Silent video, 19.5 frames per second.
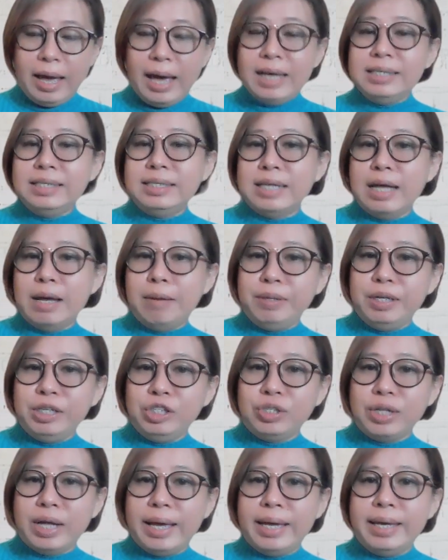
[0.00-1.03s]

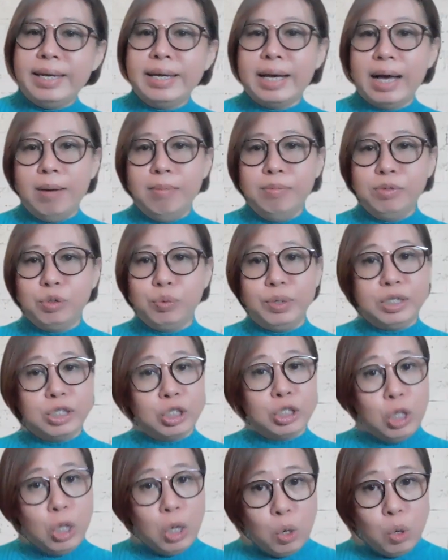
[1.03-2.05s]
Established day comes with
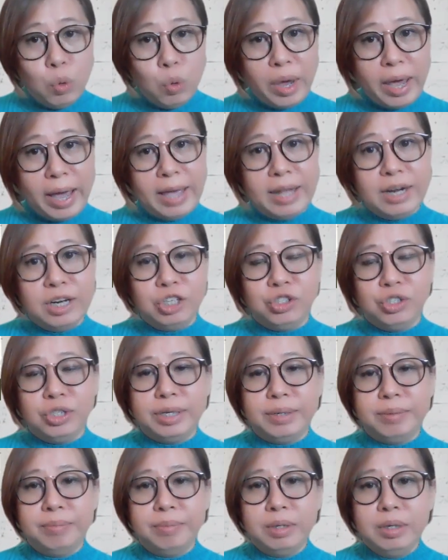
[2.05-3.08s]
slow
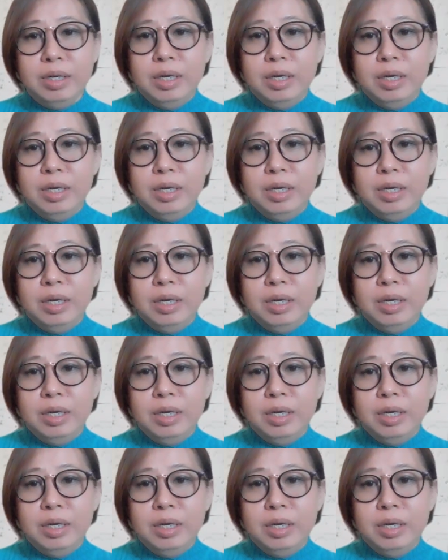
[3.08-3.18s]
energy.